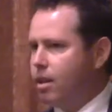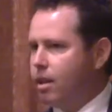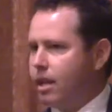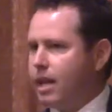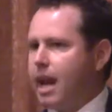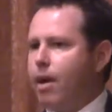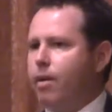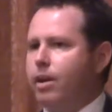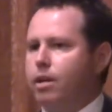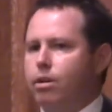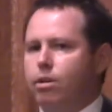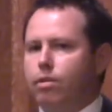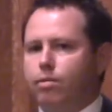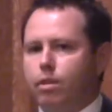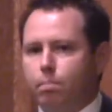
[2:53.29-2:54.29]
the
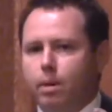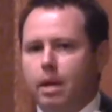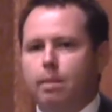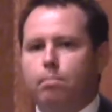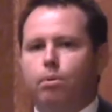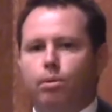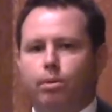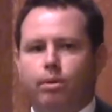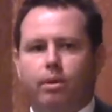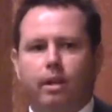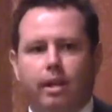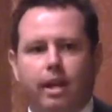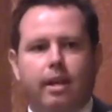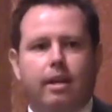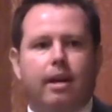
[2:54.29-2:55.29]
character of the people
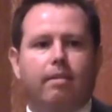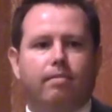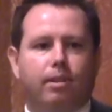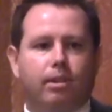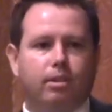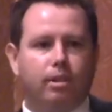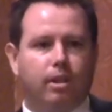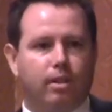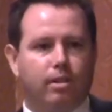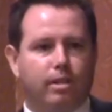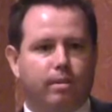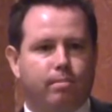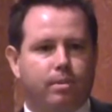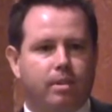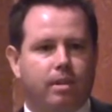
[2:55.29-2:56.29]
that get Nuffield
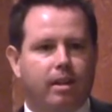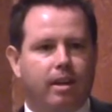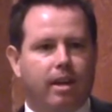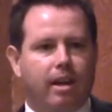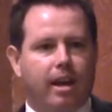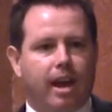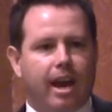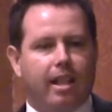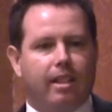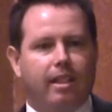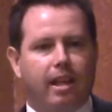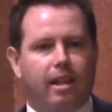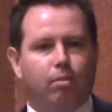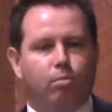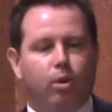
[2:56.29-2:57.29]
Scholarships.
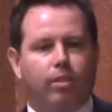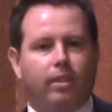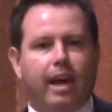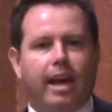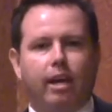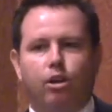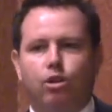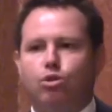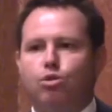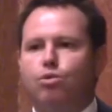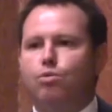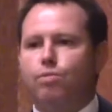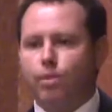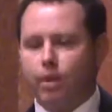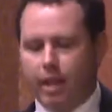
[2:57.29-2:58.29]
And then what they can
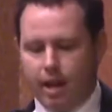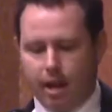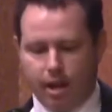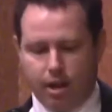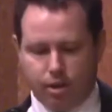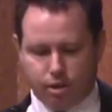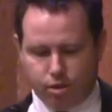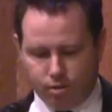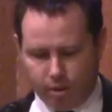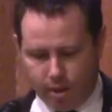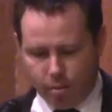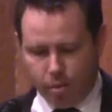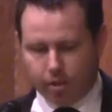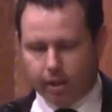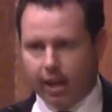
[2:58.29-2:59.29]
do for their industry
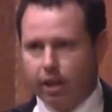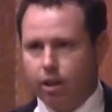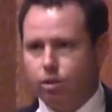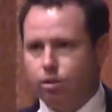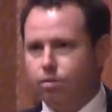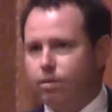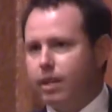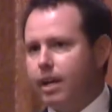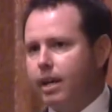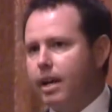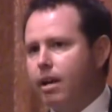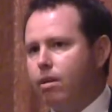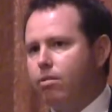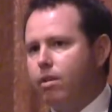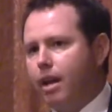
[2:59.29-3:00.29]
and what they can do for their
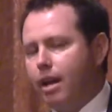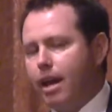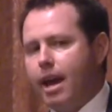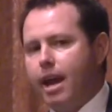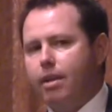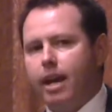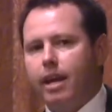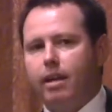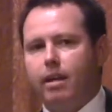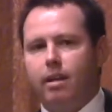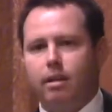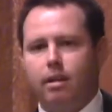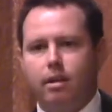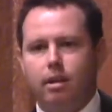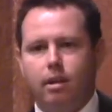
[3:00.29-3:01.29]
country and how they
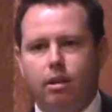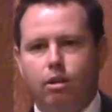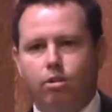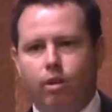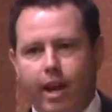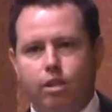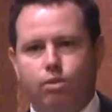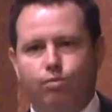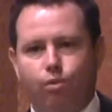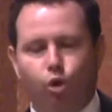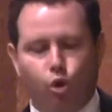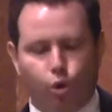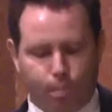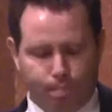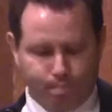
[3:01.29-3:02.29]
can
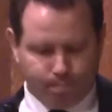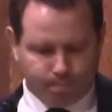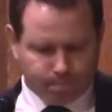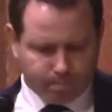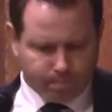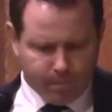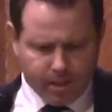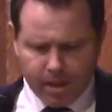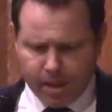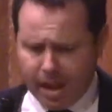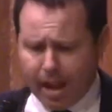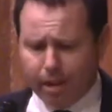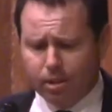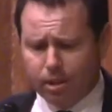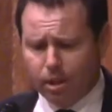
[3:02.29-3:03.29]
transform
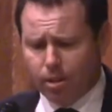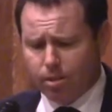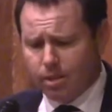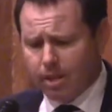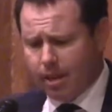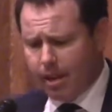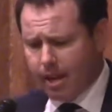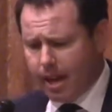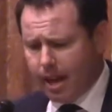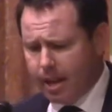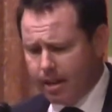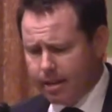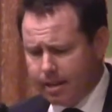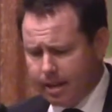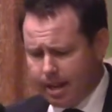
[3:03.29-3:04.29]
agriculture.
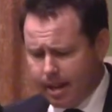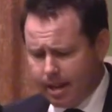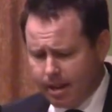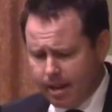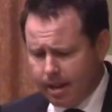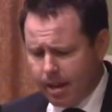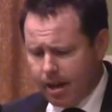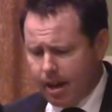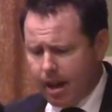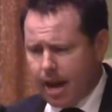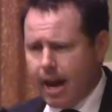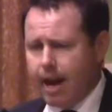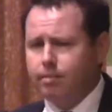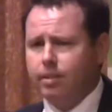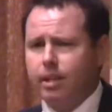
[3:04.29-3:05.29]
And
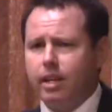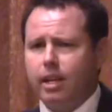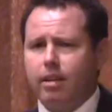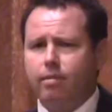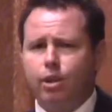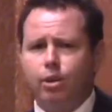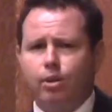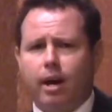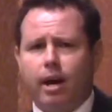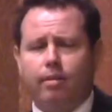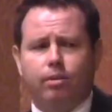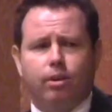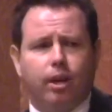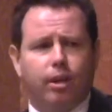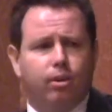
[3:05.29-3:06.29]
after the interview,
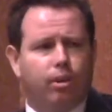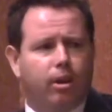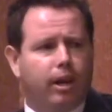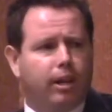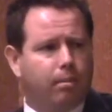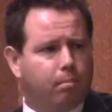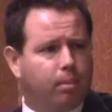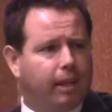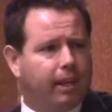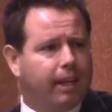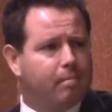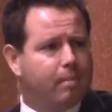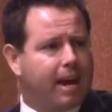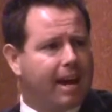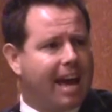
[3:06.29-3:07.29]
after I thought I'd
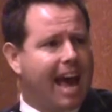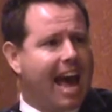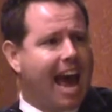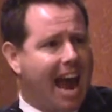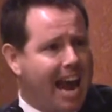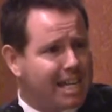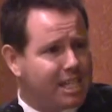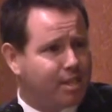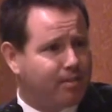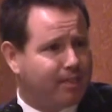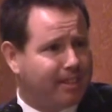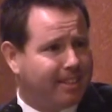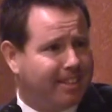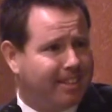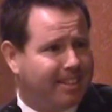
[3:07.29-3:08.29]
completely made a hash of
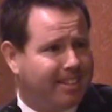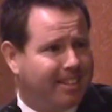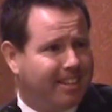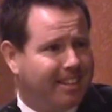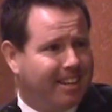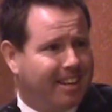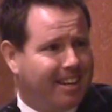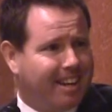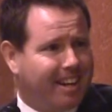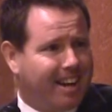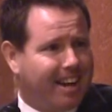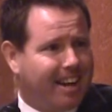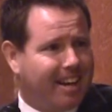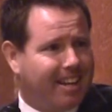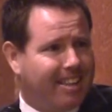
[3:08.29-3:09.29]
it,
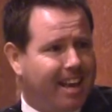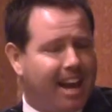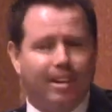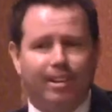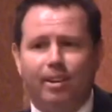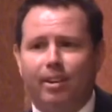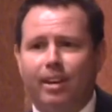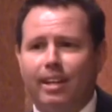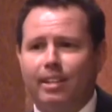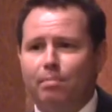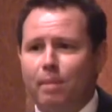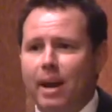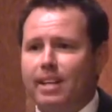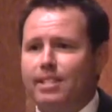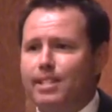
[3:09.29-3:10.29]
that
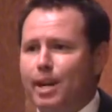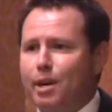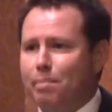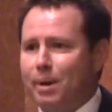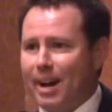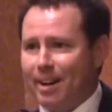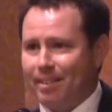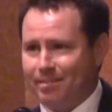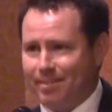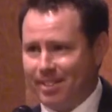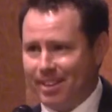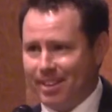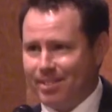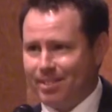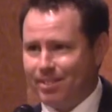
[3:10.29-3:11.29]
night, Max Gelbar, for
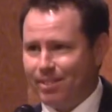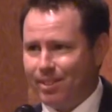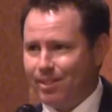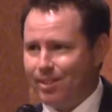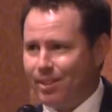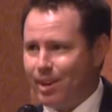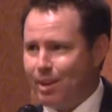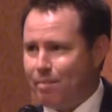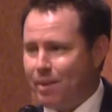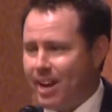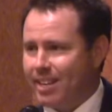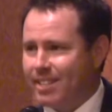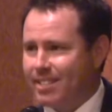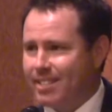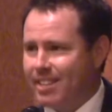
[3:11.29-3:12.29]
those of you who know
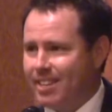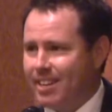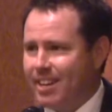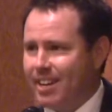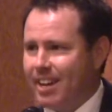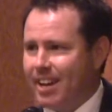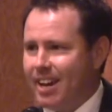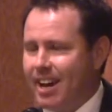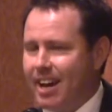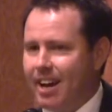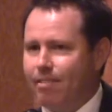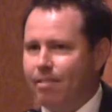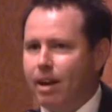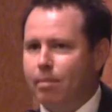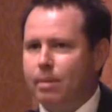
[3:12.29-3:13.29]
Max,
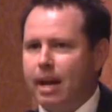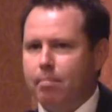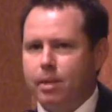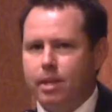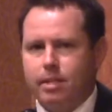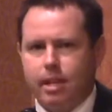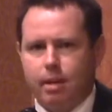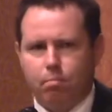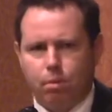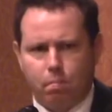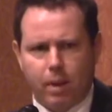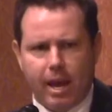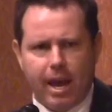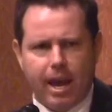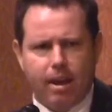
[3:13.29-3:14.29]
rung me up and he said,
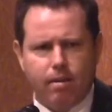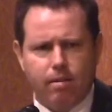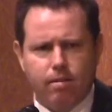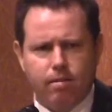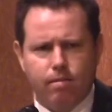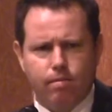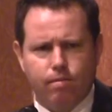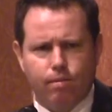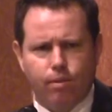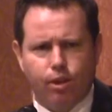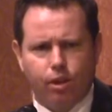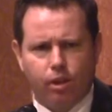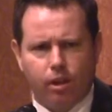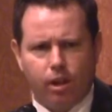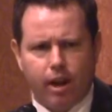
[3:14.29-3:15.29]
prepare for
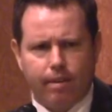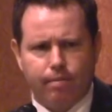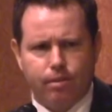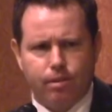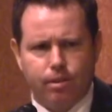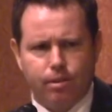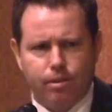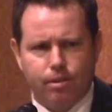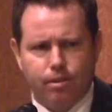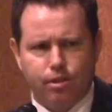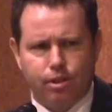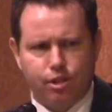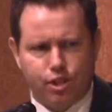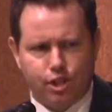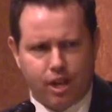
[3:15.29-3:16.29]
your life
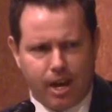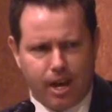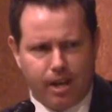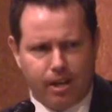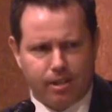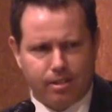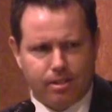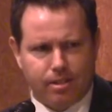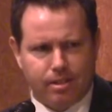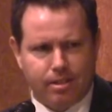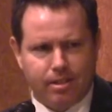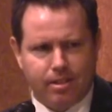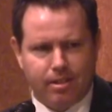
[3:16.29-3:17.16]
to change.